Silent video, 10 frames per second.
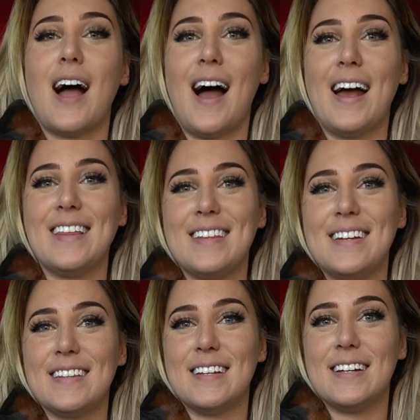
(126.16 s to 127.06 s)
I
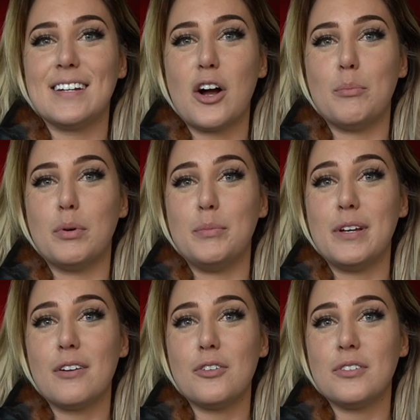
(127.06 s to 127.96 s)
think that God put
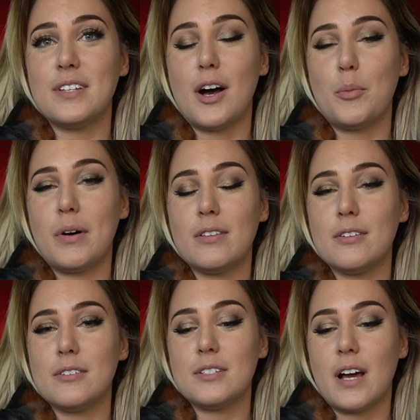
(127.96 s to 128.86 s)
me on earth to help
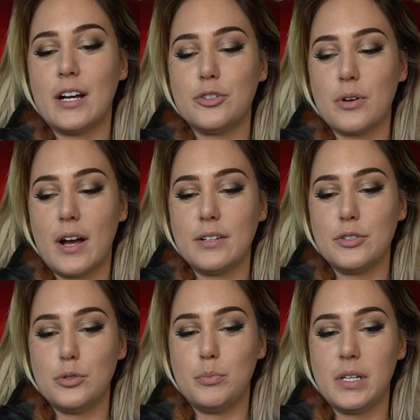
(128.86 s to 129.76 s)
others. I try
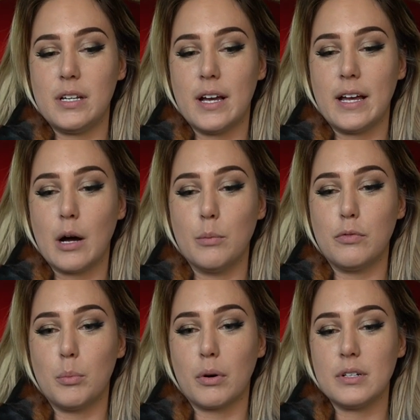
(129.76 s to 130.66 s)
to be a
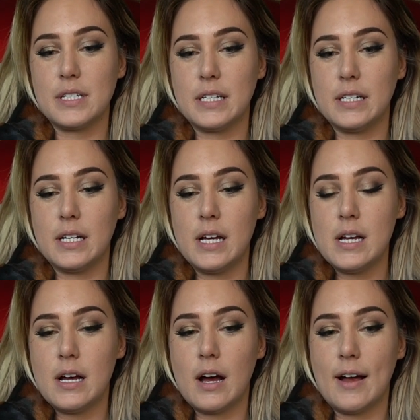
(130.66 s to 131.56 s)
helpful person.
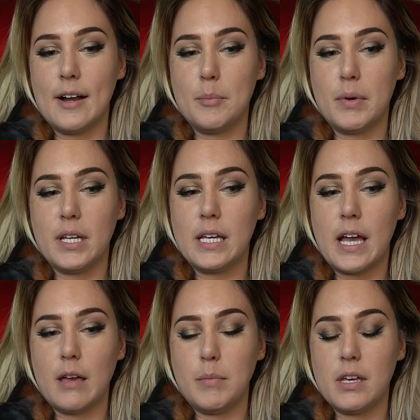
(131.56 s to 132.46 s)
He
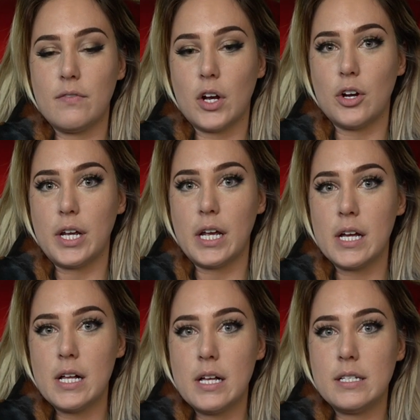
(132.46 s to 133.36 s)
gave me a
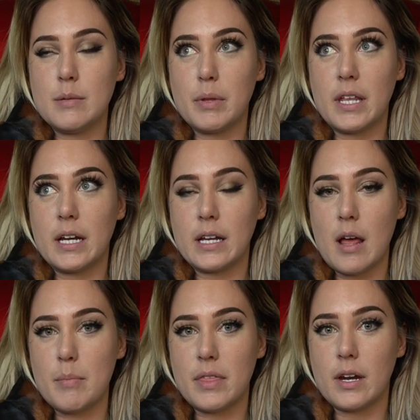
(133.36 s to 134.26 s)
very sympathetic and
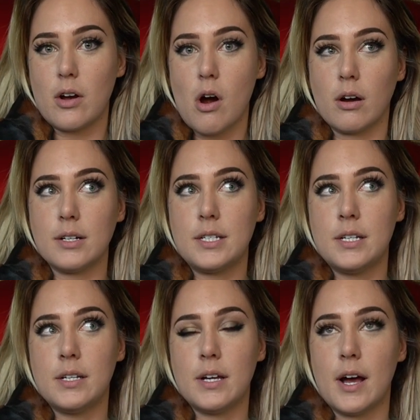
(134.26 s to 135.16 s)
empathetic
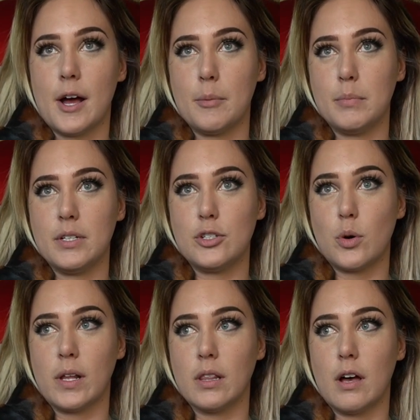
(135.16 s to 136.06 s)
heart. And
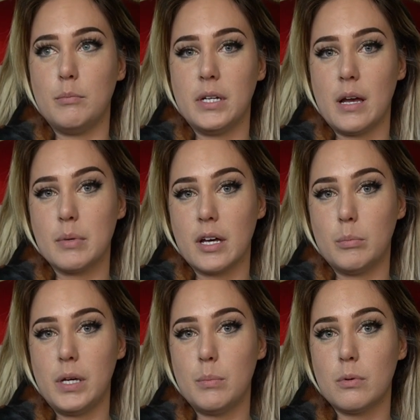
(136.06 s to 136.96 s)
so I love being able to
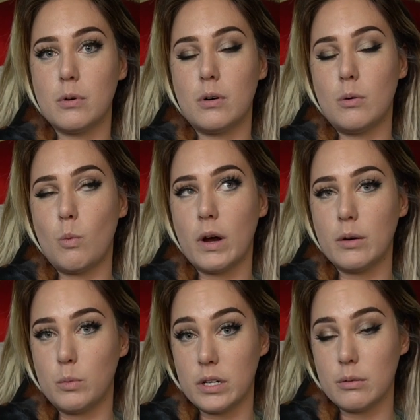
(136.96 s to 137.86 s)
help people.
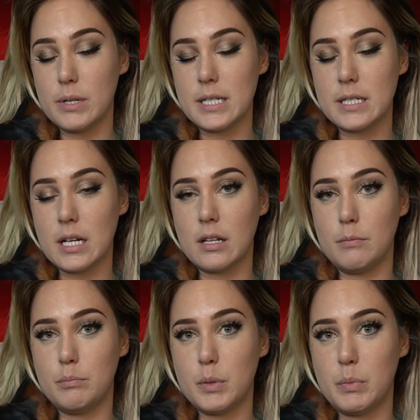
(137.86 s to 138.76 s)
One of the reasons I
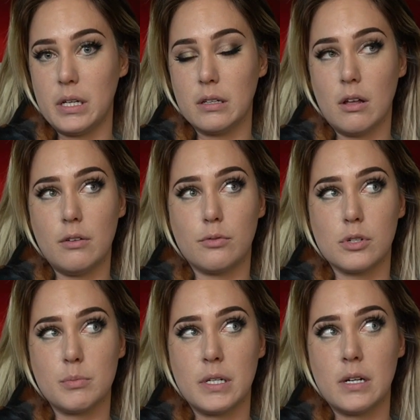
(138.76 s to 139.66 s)
loved being in law
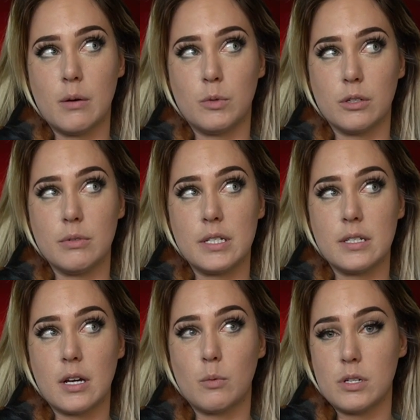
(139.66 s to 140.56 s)
enforcement and one of the
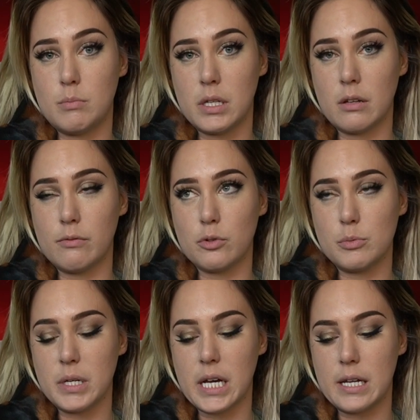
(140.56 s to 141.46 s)
reasons I want to be in law
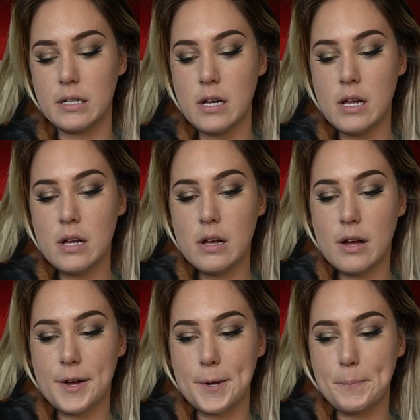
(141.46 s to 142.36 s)
enforcement
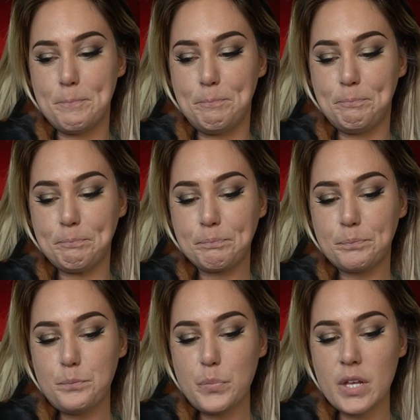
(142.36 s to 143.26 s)
again.
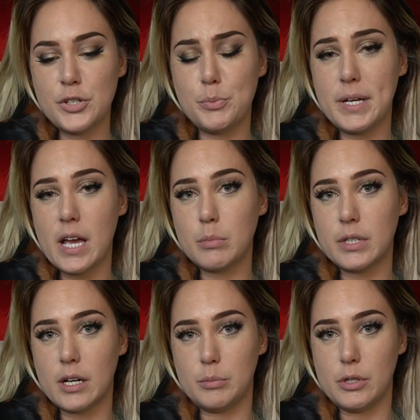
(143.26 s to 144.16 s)
So being able
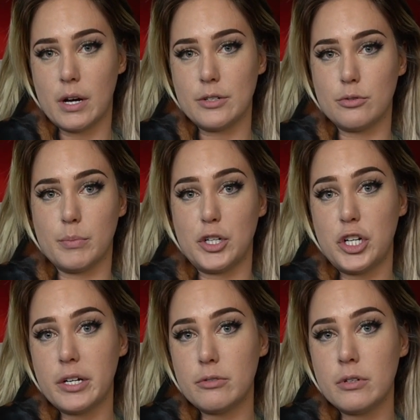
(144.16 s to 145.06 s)
to help you guys through my
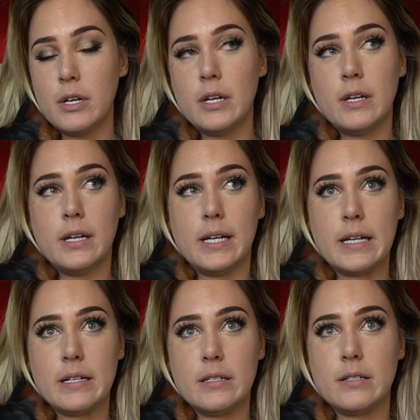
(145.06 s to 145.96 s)
channel
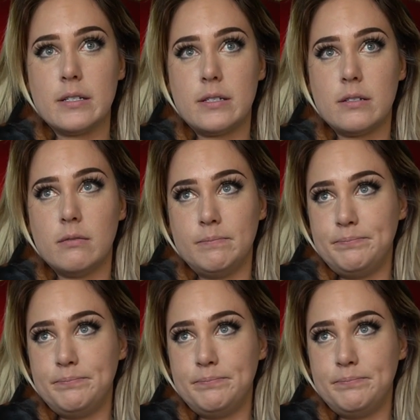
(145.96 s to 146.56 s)
is